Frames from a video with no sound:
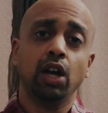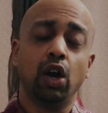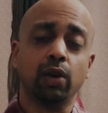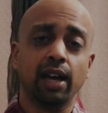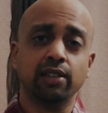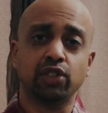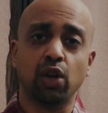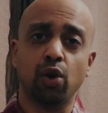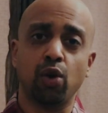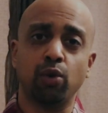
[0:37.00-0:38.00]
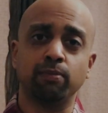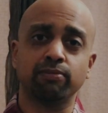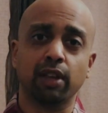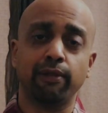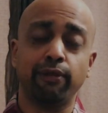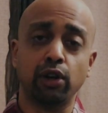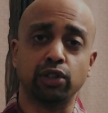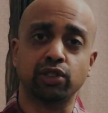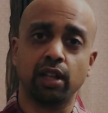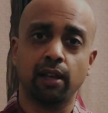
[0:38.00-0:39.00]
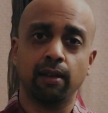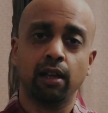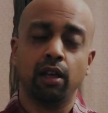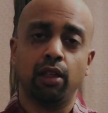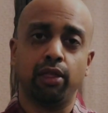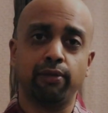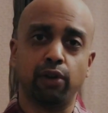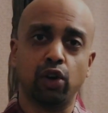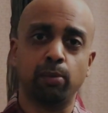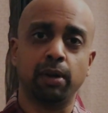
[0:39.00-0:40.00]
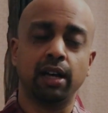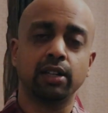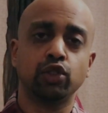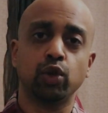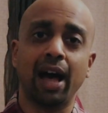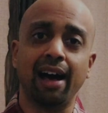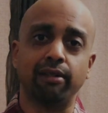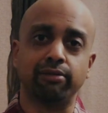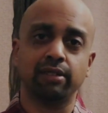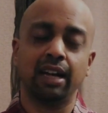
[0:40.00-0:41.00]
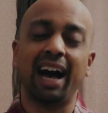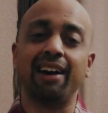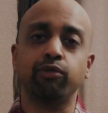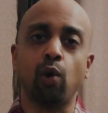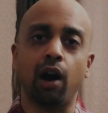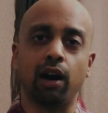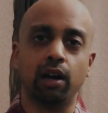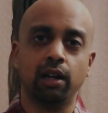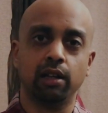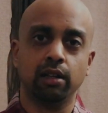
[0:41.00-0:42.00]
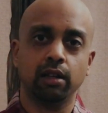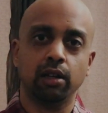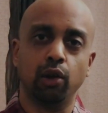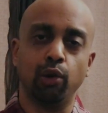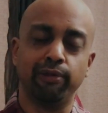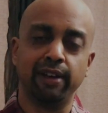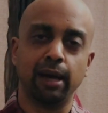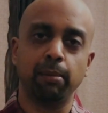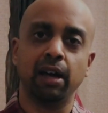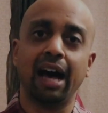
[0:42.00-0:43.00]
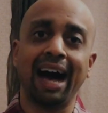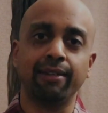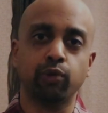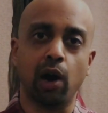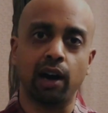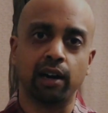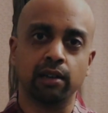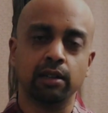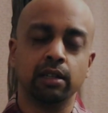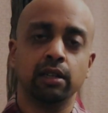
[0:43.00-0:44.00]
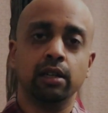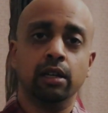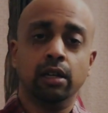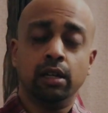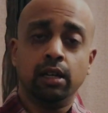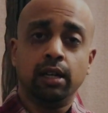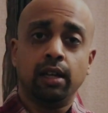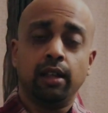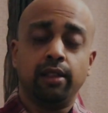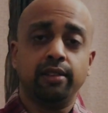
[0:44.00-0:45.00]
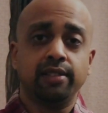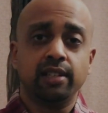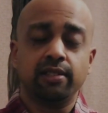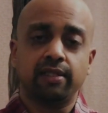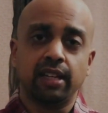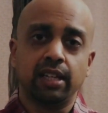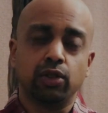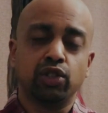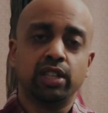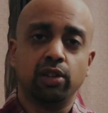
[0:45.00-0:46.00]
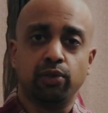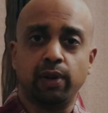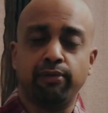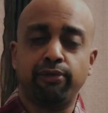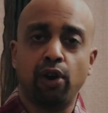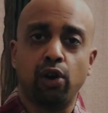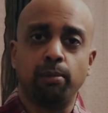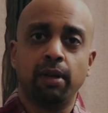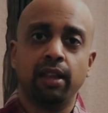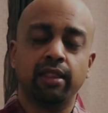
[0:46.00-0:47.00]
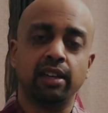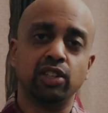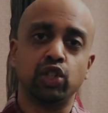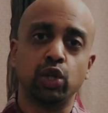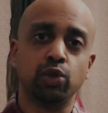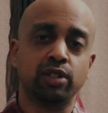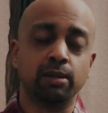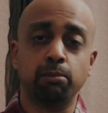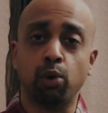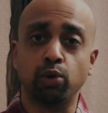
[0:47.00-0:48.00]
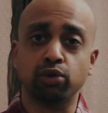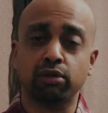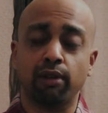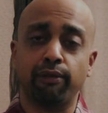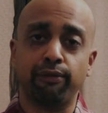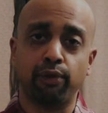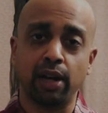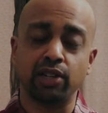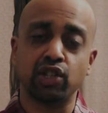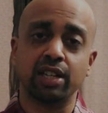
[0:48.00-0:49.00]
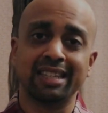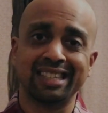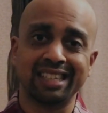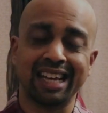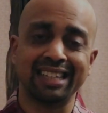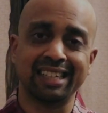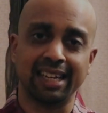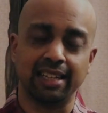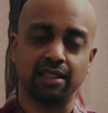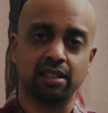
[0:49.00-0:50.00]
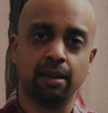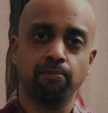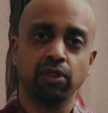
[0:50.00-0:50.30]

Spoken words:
Okay, so first, the verb to have, avoir, le verbe avoir. This is the auxiliary verb that is used in most French sentences,